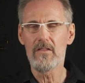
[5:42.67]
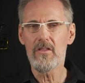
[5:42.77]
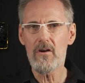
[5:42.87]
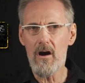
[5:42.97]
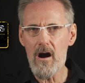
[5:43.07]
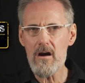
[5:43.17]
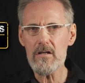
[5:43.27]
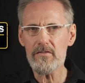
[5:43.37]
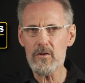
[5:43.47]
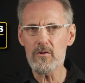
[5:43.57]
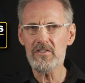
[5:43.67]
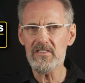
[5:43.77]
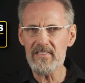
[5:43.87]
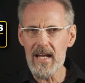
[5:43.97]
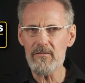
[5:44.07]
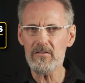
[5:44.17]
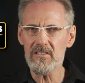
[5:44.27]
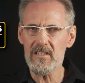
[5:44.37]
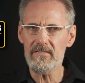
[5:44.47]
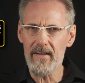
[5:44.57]
There are, of course, several
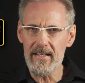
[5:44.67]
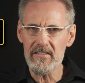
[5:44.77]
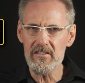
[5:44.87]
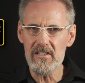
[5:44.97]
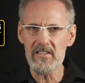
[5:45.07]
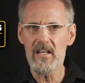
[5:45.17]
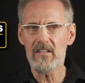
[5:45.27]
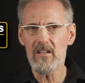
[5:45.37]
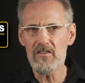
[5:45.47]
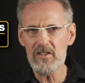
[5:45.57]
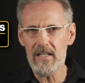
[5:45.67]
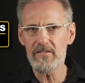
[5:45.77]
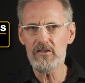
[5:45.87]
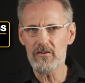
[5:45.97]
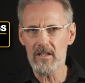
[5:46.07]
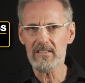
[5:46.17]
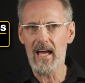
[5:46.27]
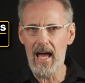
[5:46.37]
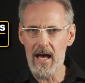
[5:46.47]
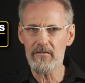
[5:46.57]
disadvantages that longevity drugs
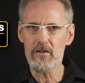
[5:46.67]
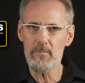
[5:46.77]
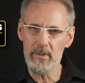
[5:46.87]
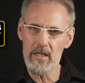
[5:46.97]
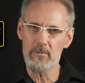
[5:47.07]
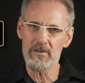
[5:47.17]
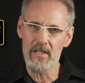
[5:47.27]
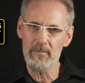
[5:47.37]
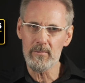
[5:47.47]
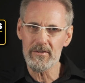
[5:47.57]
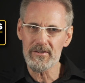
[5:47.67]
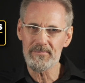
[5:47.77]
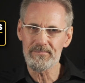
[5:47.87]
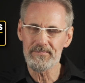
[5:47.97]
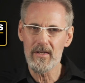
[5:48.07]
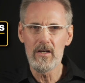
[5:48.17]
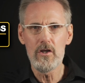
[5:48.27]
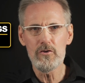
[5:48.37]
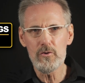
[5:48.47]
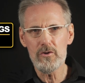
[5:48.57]
have compared with supplements.
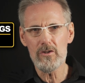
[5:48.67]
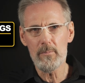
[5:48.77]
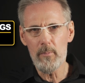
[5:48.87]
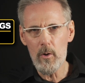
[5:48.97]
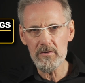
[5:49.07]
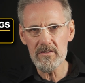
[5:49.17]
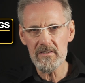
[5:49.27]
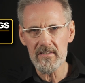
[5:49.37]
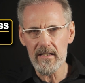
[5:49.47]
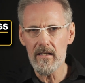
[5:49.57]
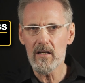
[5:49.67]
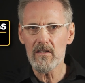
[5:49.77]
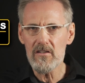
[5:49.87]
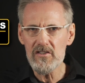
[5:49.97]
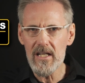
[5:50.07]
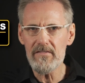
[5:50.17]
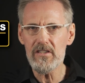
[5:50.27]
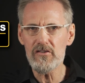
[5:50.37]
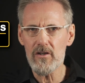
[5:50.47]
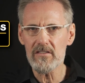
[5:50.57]
Due to their potency, longevity
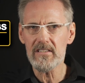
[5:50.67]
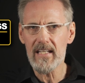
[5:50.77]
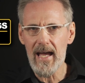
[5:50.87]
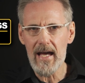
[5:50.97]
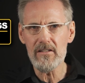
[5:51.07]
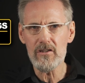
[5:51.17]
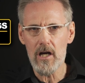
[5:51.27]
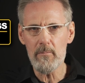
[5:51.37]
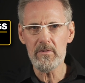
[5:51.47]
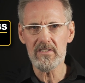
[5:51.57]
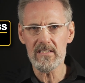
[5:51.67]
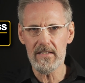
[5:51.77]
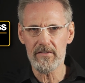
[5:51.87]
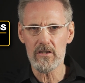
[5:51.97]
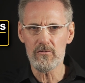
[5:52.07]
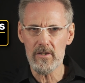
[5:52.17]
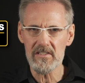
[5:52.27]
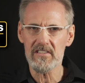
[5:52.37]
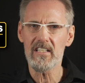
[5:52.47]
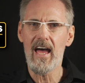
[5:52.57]
drugs can come with significant
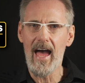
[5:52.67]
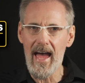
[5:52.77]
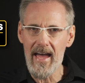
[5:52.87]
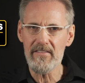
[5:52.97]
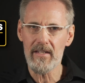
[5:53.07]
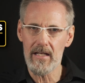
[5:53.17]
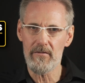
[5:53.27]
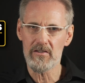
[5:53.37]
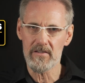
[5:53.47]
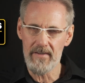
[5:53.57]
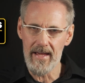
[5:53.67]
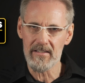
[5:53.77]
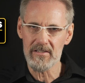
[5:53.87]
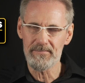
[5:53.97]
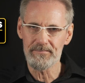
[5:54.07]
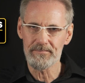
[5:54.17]
risks and adverse effects.